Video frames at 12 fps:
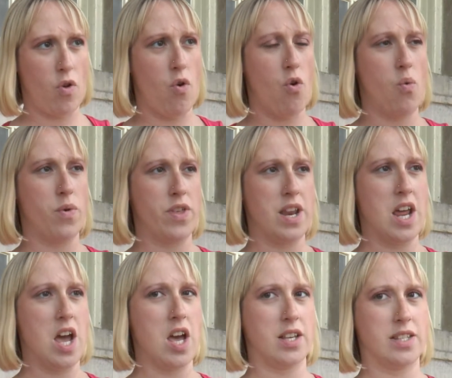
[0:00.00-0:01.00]
or within
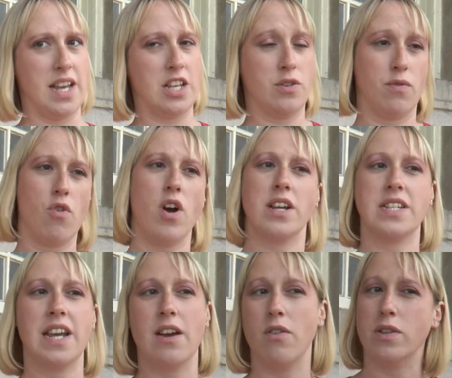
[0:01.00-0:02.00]
a set of
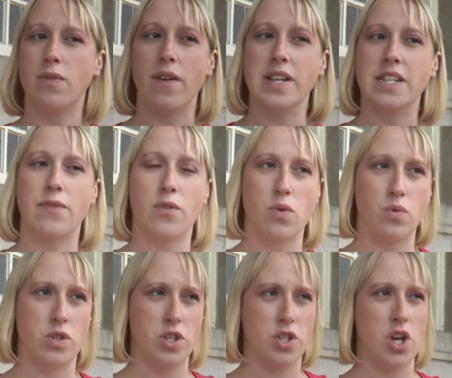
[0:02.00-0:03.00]
criteria is very
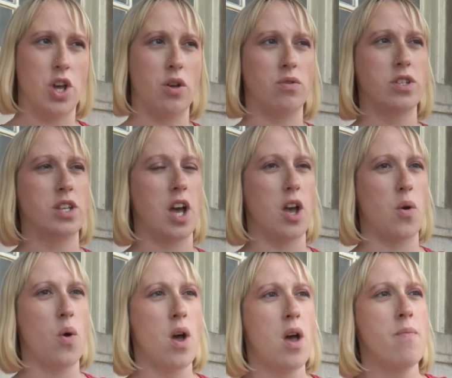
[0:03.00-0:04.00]
difficult to do.
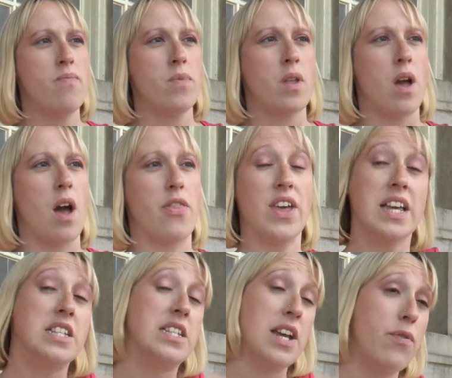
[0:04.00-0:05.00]
So I think
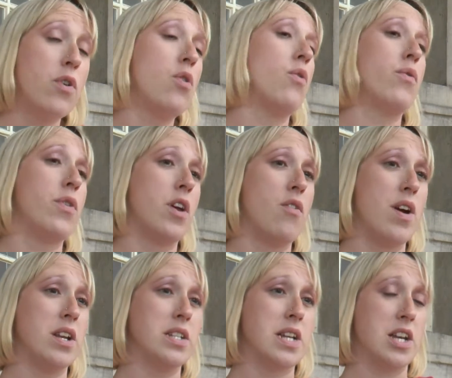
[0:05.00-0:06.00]
it's difficult for the
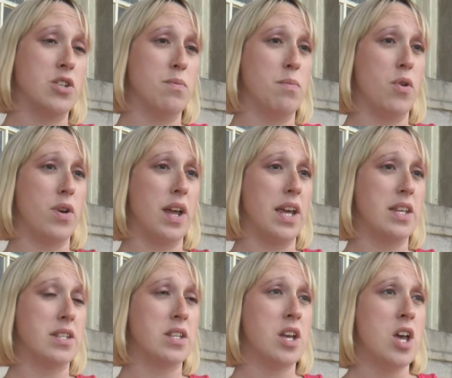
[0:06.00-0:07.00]
accreditation
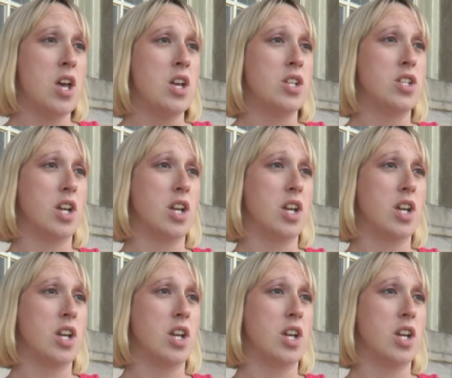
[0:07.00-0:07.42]
bodies to